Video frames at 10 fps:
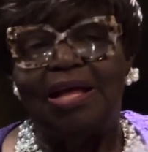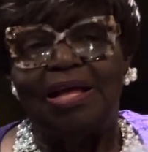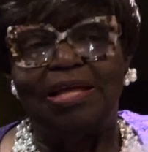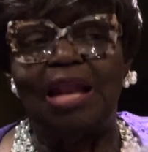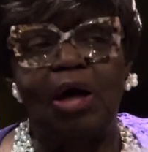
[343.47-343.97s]

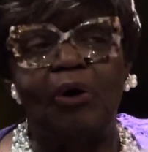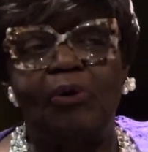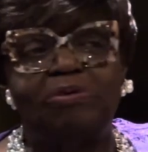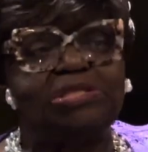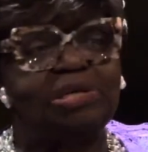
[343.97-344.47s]
You know,
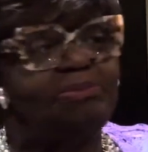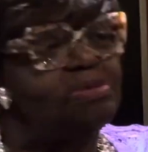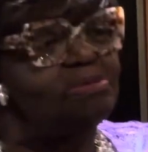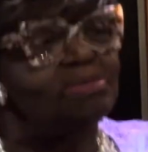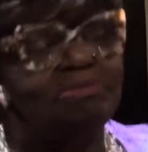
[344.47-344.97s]

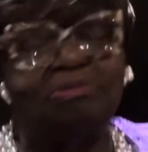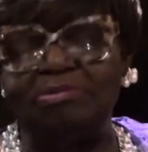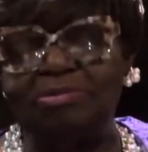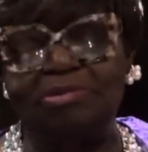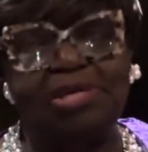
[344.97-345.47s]

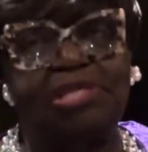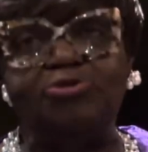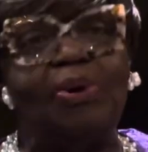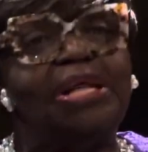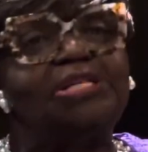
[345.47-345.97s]
in
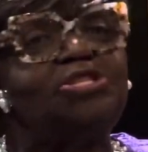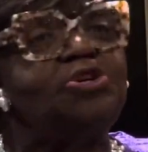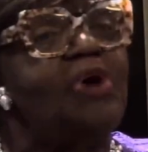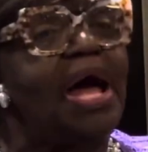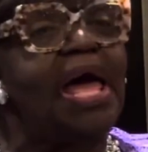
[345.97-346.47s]
22,
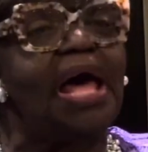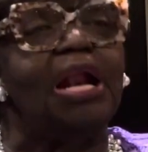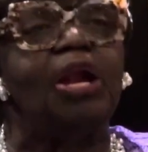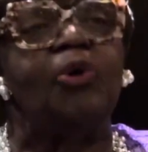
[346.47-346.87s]
I had a